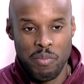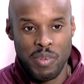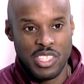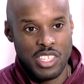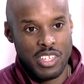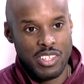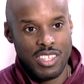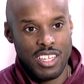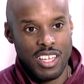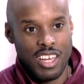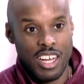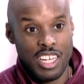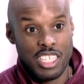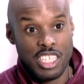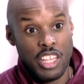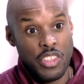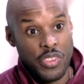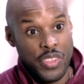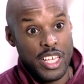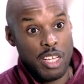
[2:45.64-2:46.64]
for me to, I
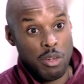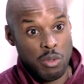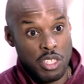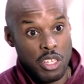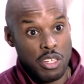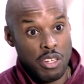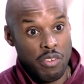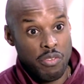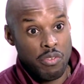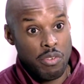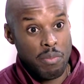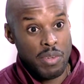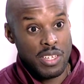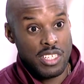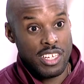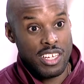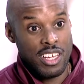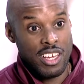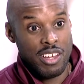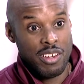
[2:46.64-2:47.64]
didn't think it was enough for me
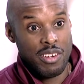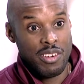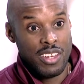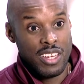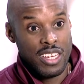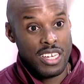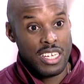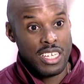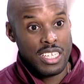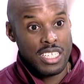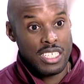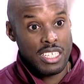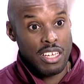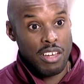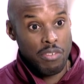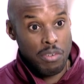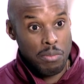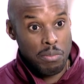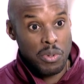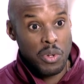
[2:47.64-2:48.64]
to go
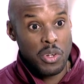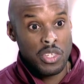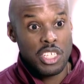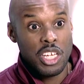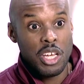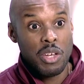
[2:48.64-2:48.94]
self-employed